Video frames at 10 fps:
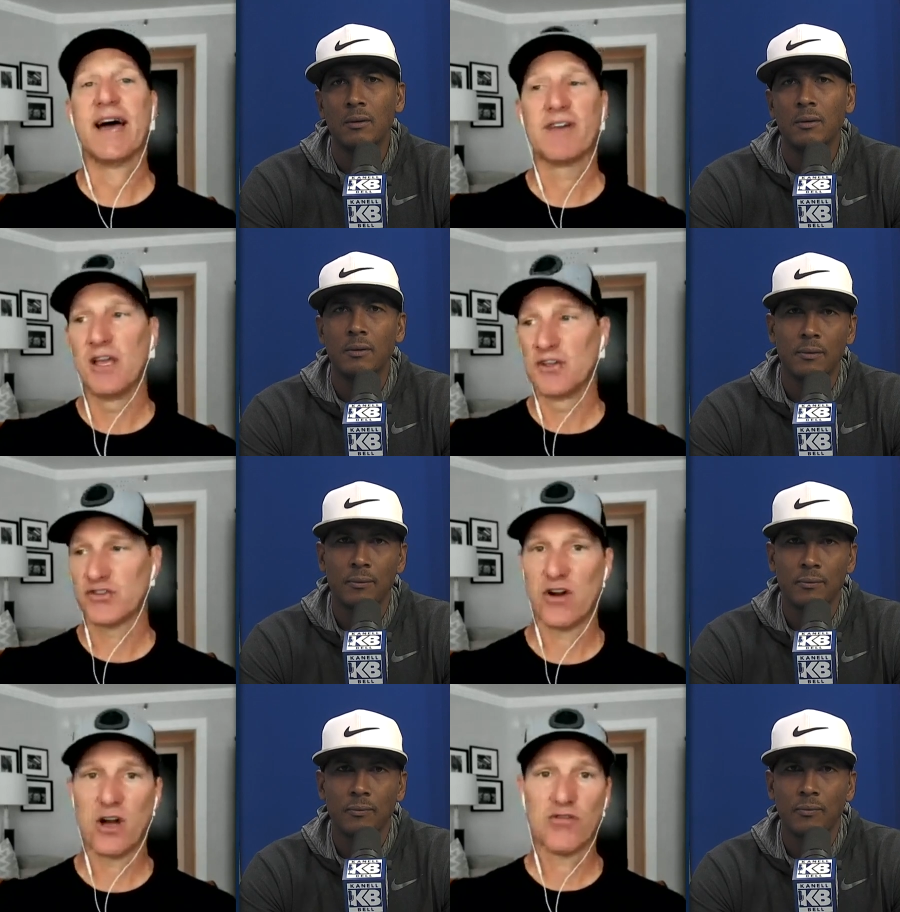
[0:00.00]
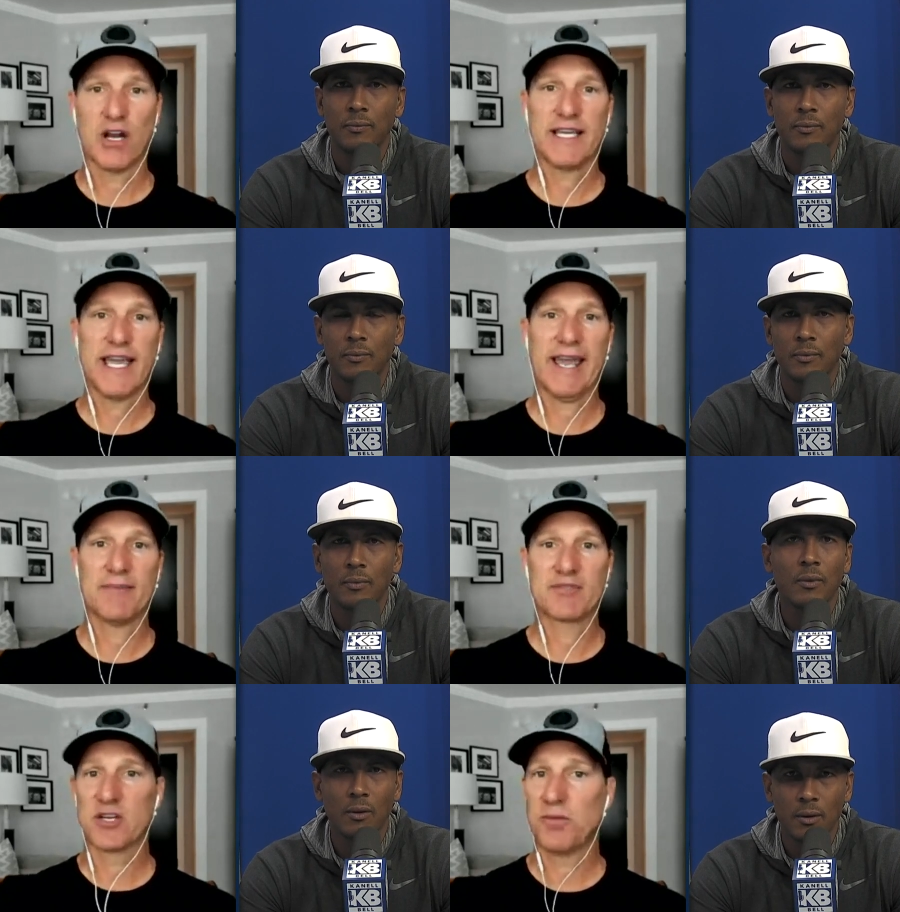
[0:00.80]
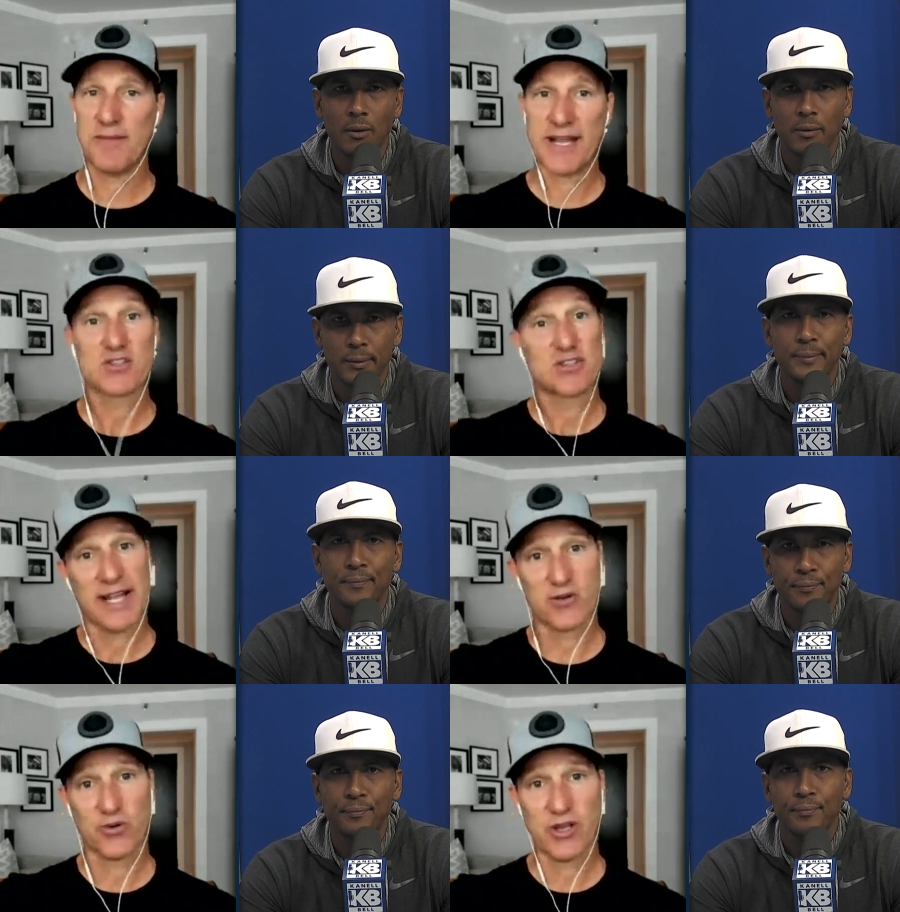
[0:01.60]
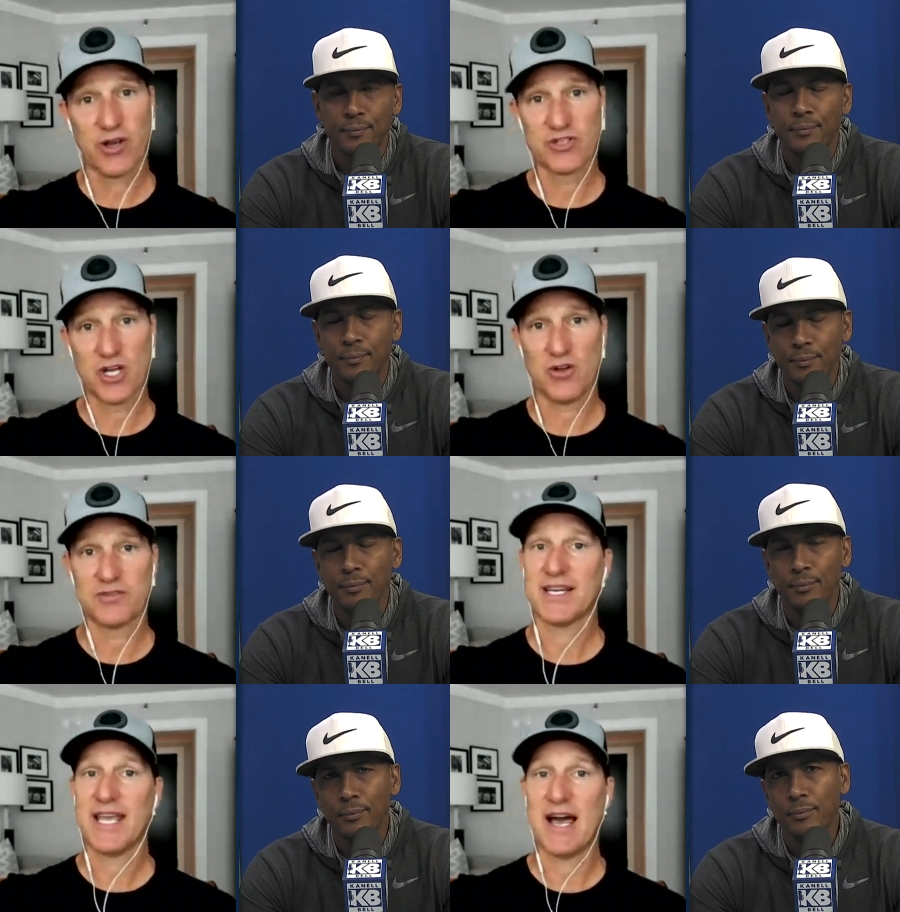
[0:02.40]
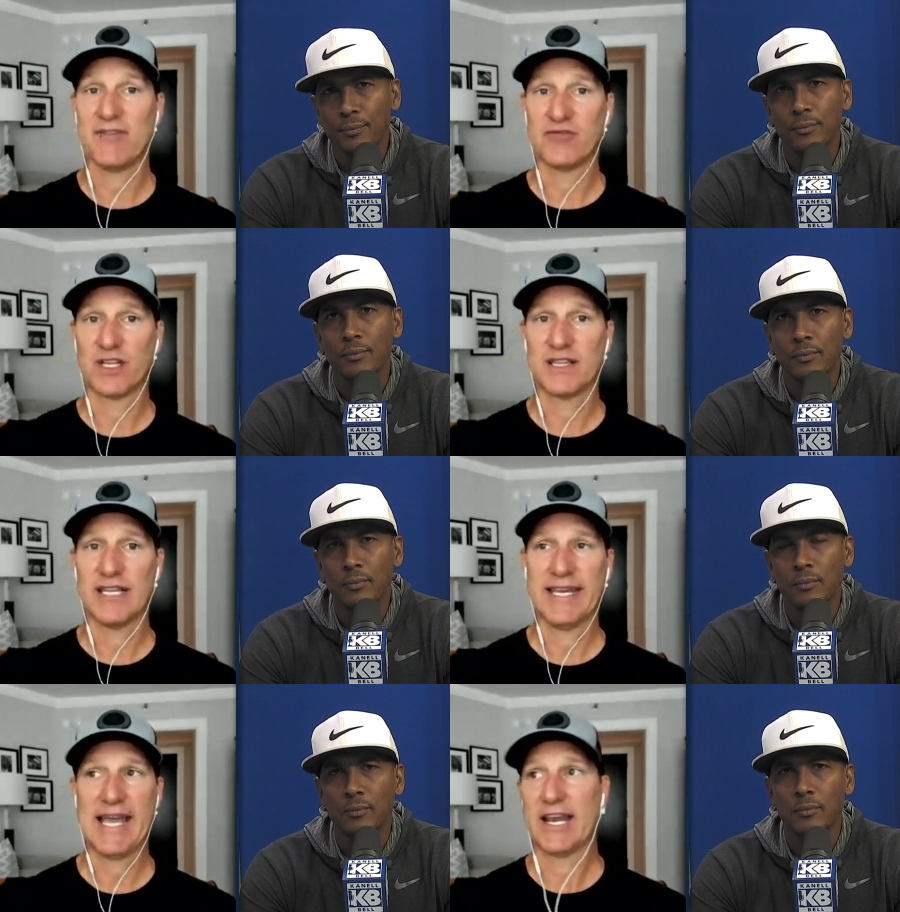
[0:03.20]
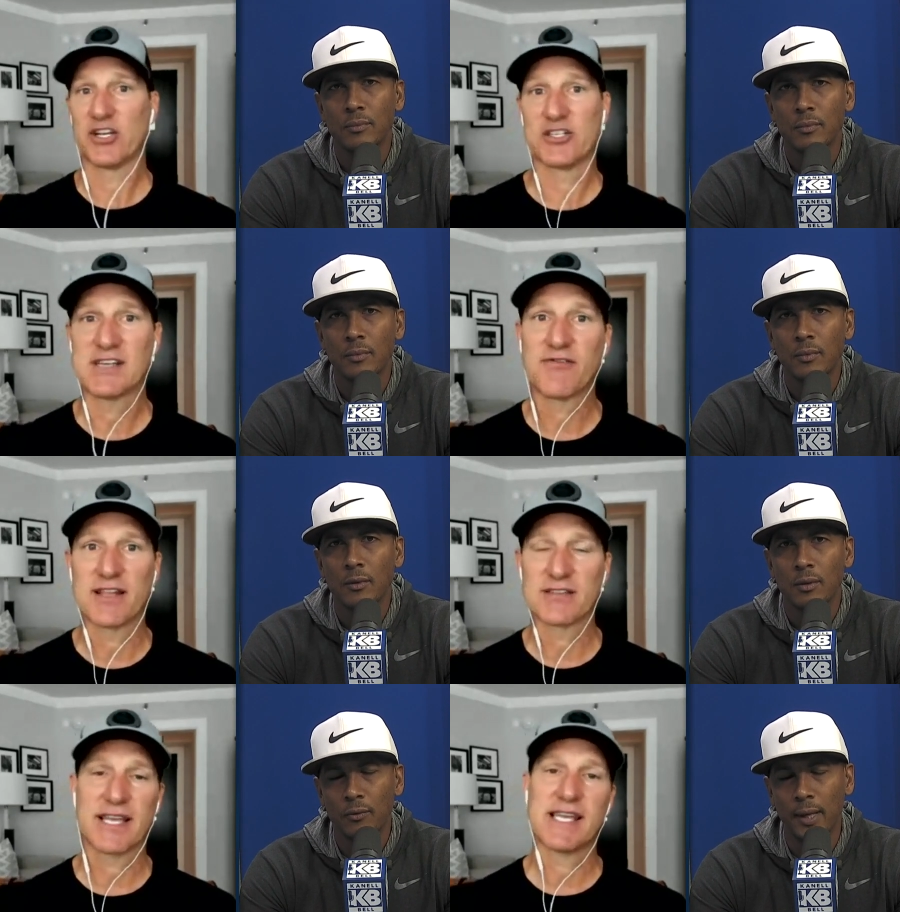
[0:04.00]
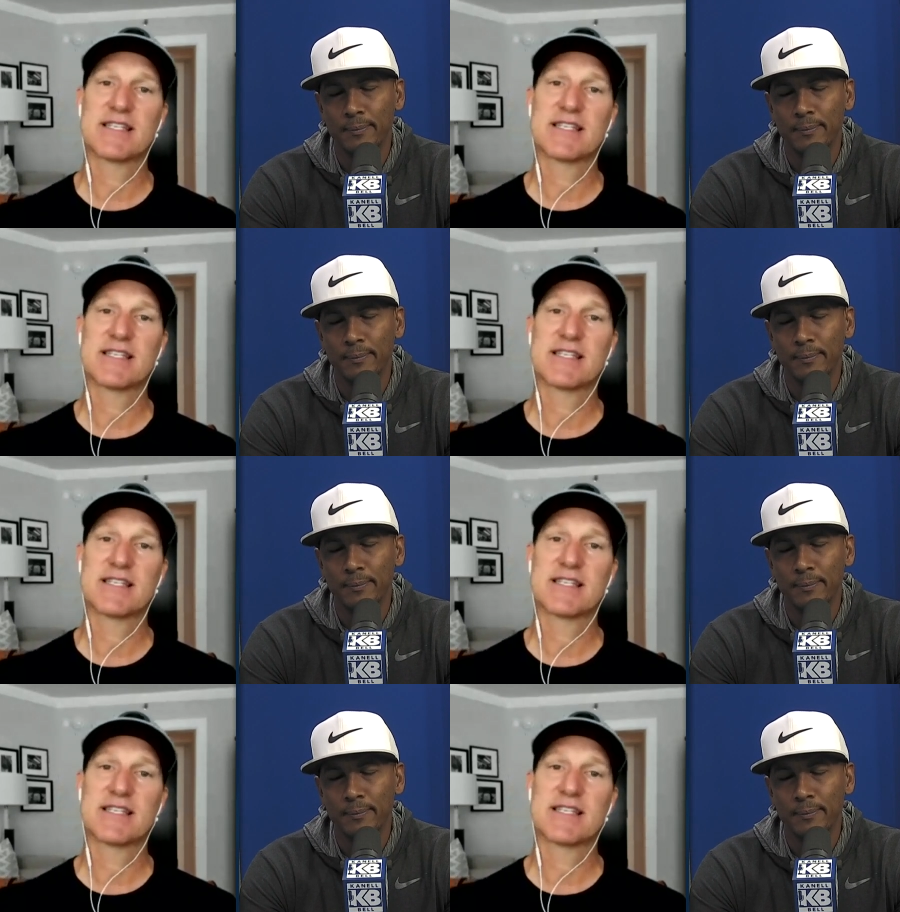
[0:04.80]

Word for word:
Speaker 1: strong running games, good playmakers like Julio Jones and Calvin Ridley, and a good defense. Like he's right.